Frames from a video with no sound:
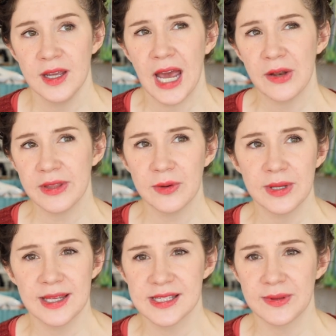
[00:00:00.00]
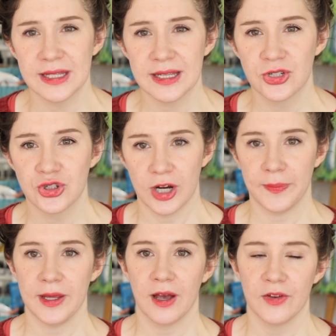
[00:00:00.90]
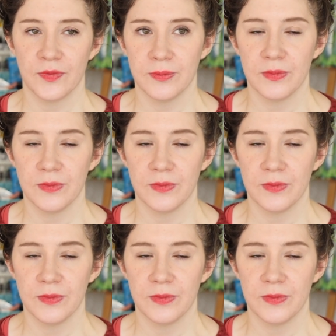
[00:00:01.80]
I don't think it would get something like Sharpie off.